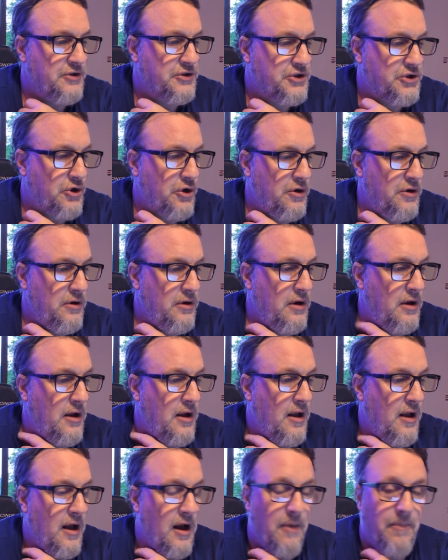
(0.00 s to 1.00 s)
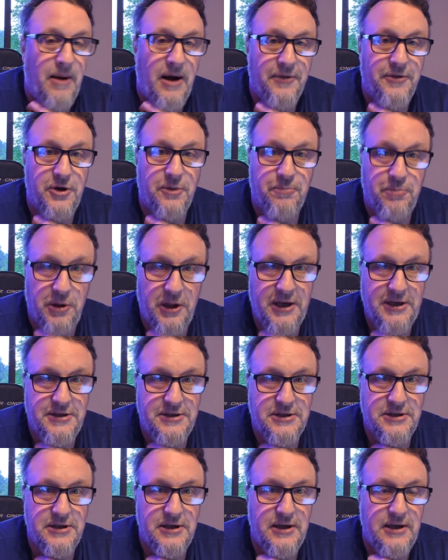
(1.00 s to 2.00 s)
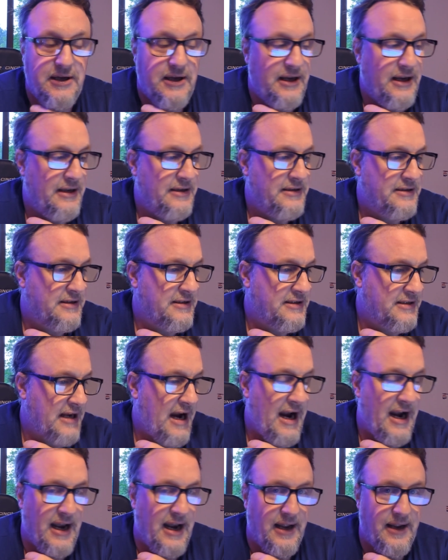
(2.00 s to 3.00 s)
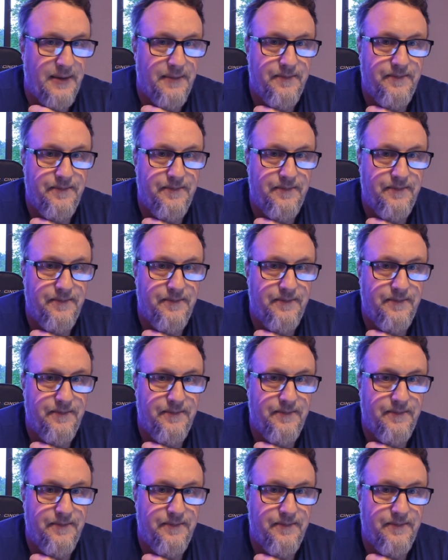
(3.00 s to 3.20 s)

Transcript: uncertain about their place in society.